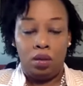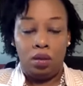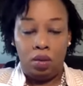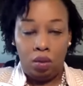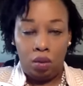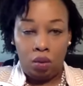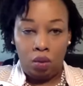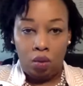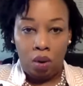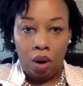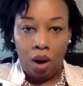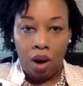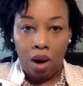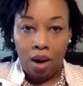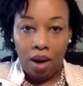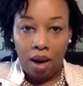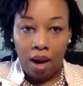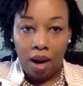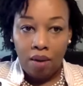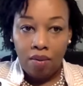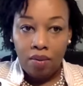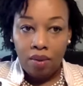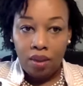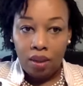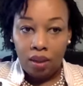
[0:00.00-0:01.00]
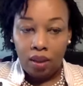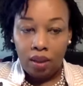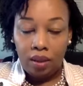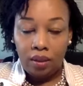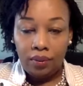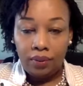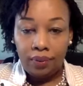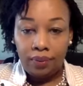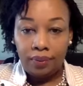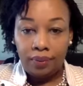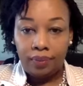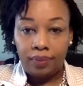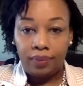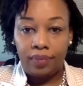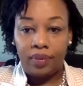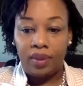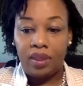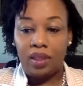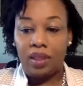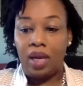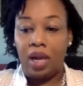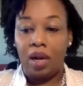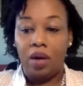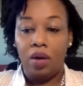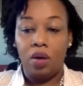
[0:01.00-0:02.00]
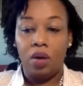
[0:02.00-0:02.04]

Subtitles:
you are allowed in, they are